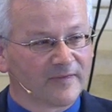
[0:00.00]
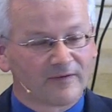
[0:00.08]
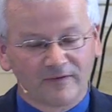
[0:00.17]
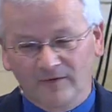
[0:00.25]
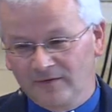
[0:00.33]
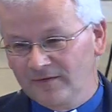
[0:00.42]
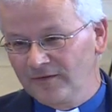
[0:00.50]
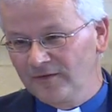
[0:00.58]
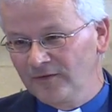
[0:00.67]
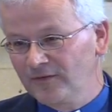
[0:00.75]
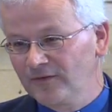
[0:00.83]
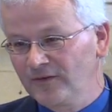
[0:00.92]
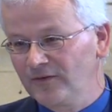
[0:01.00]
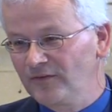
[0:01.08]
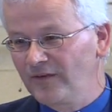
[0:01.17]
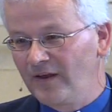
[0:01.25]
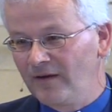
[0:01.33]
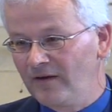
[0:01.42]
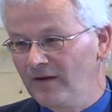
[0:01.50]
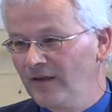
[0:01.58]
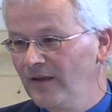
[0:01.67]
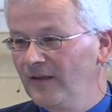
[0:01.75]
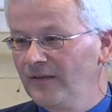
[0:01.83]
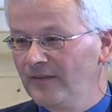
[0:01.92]
to share
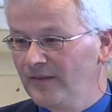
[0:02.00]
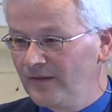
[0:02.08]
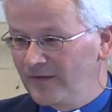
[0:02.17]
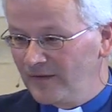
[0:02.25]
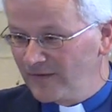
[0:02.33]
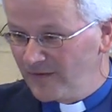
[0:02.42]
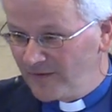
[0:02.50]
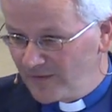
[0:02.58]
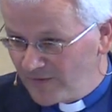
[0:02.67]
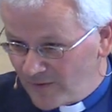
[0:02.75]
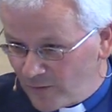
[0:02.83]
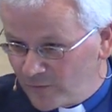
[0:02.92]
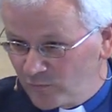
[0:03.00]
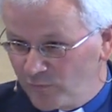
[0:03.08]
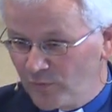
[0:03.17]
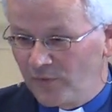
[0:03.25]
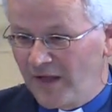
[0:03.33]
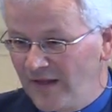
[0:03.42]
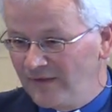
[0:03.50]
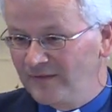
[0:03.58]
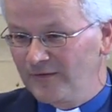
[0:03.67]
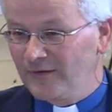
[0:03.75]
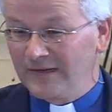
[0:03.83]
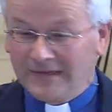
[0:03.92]
the gospel and
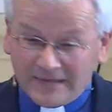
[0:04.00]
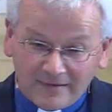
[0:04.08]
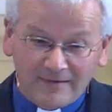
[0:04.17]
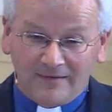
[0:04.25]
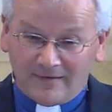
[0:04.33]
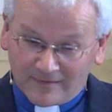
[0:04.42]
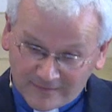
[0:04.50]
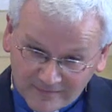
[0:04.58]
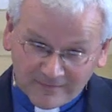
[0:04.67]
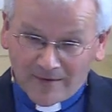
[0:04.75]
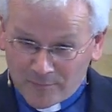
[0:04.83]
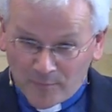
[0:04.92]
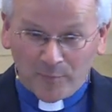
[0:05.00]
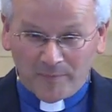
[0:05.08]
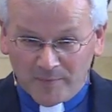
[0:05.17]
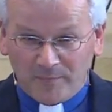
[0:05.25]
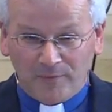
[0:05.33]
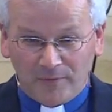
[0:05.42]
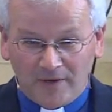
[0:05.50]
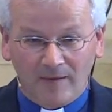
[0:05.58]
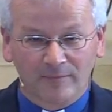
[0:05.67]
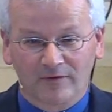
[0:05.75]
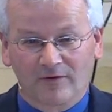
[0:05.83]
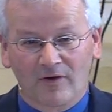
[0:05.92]
to lead and disciple people who
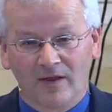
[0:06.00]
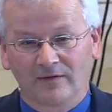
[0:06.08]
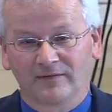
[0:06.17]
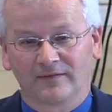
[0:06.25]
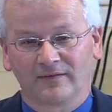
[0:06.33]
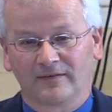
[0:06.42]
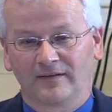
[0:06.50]
come to Christ.